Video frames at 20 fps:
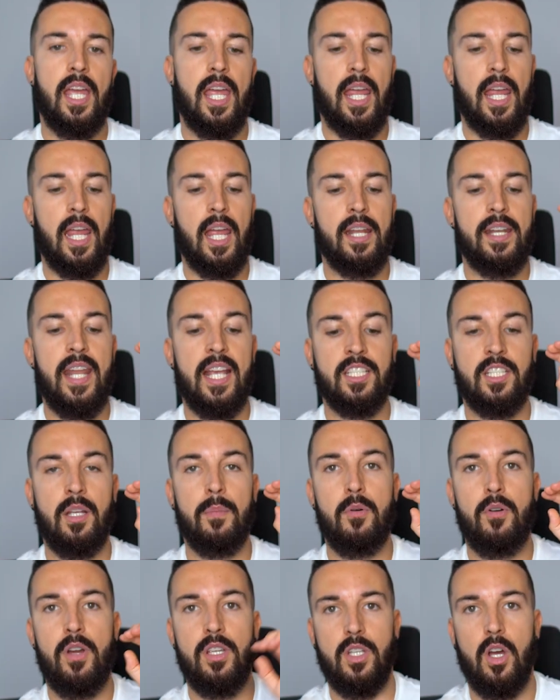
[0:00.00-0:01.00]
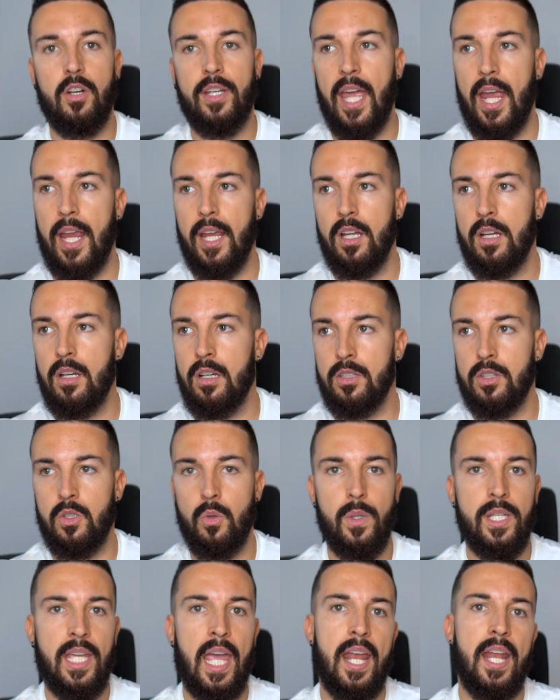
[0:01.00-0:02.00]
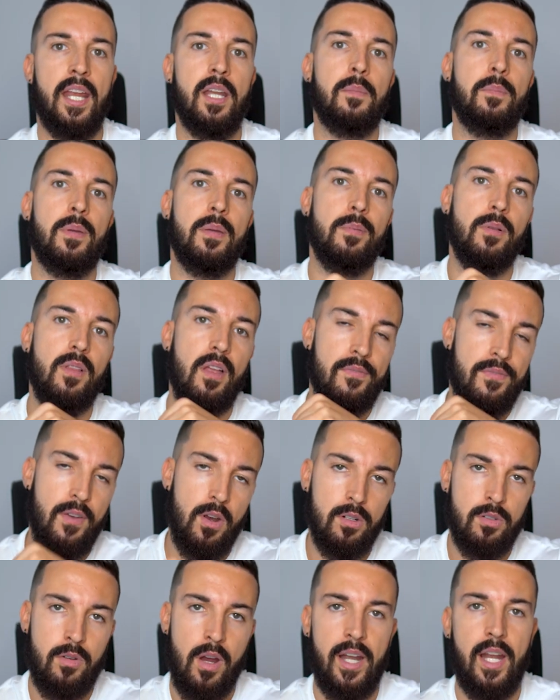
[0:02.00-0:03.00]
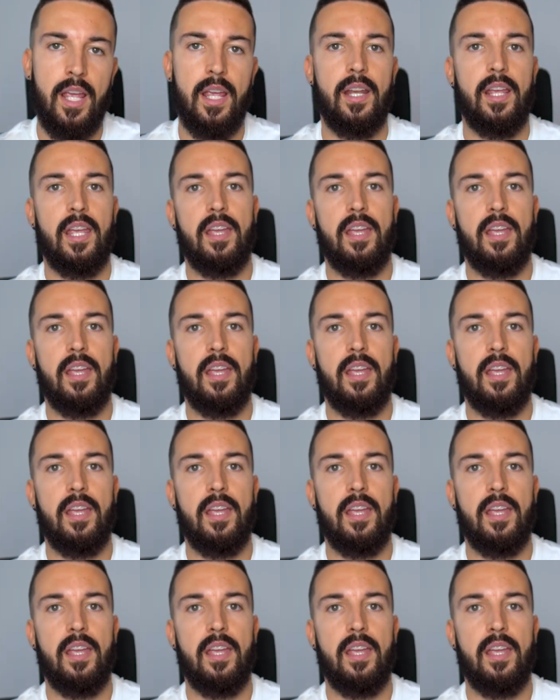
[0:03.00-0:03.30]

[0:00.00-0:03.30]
And next number is, okay, do we get any people that fail credit?